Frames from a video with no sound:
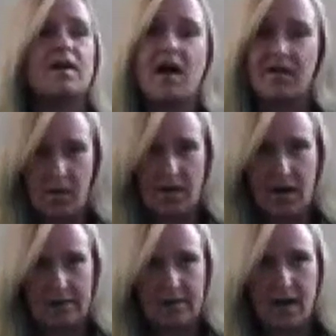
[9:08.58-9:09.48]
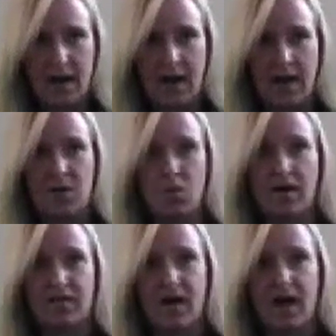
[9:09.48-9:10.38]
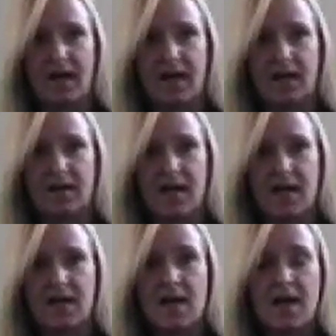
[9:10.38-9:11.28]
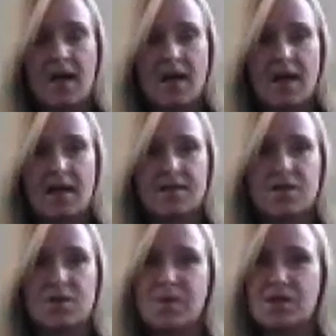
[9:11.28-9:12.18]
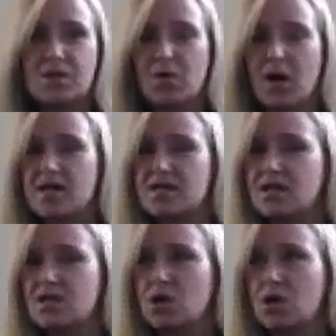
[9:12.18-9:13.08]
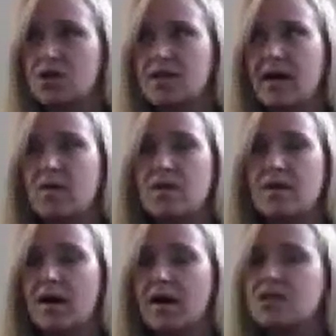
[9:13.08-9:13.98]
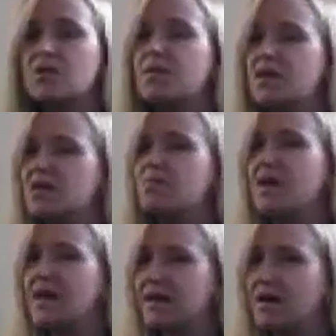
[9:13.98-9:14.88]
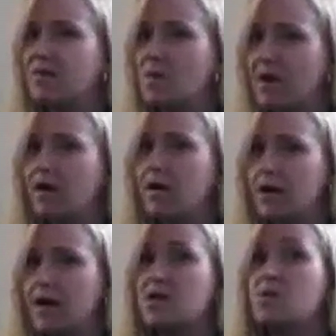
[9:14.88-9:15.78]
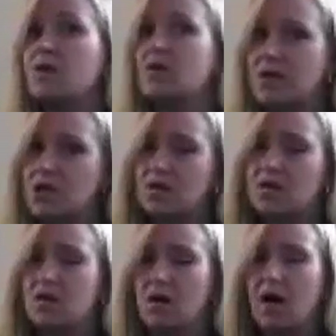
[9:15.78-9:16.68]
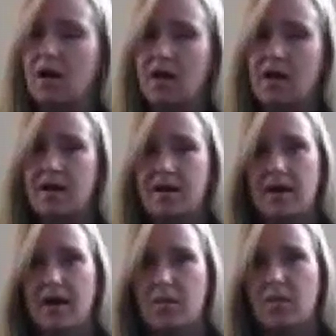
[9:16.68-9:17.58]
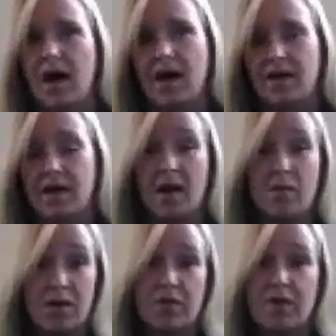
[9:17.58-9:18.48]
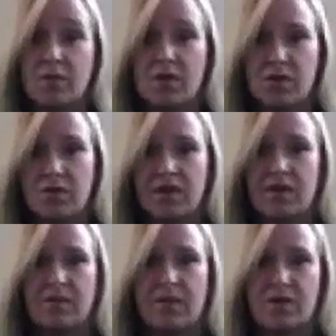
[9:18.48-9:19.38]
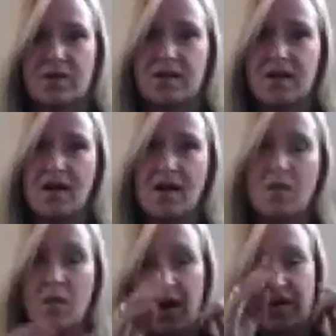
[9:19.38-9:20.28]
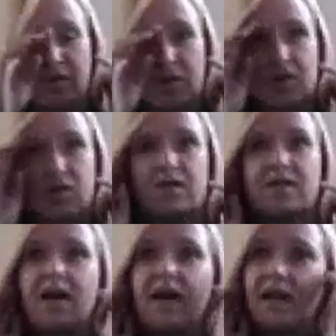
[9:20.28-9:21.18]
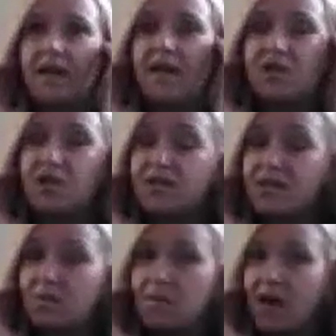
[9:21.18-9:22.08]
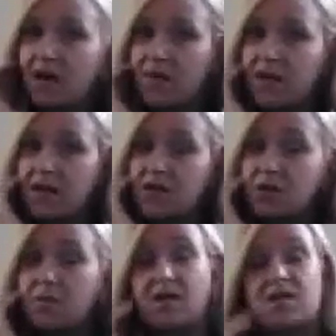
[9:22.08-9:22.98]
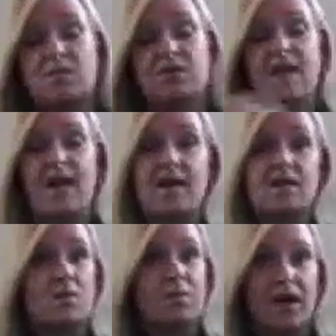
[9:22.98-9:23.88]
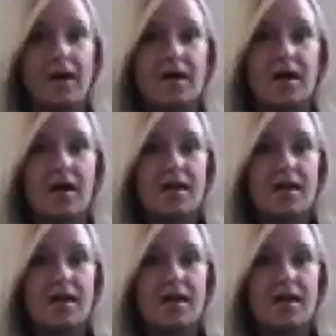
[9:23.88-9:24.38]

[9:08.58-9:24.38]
about halfway there. And we're finding that you'd be surprised, it turned out not to be as big of a barrier as we originally thought. And I would agree with you that at first, when I first looked at it, it just seemed kind of an insurmountable task, but